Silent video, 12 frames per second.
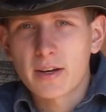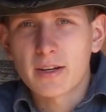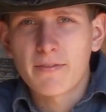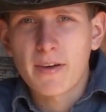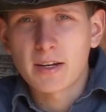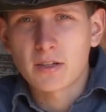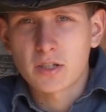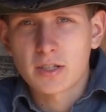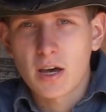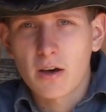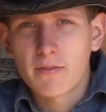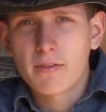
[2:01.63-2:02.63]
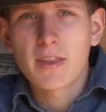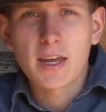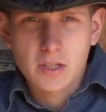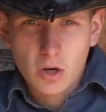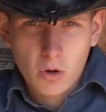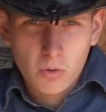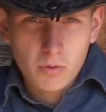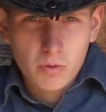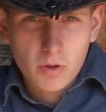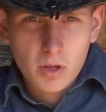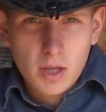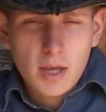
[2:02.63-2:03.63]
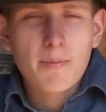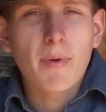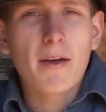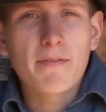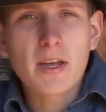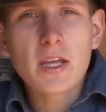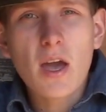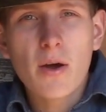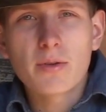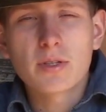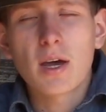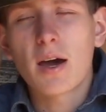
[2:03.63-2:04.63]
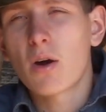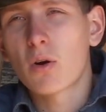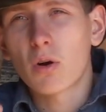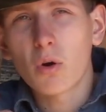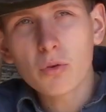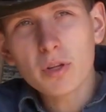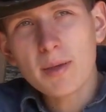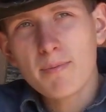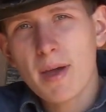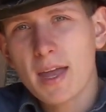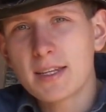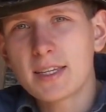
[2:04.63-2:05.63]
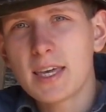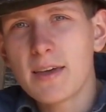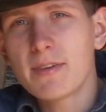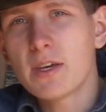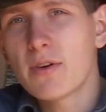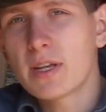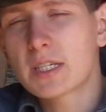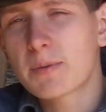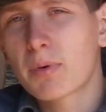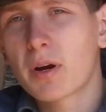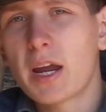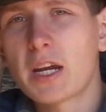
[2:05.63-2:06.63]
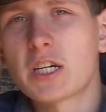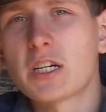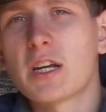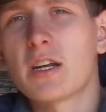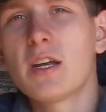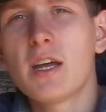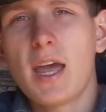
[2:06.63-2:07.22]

to defend yourself. They don't. My videos are only meant to give you inspiration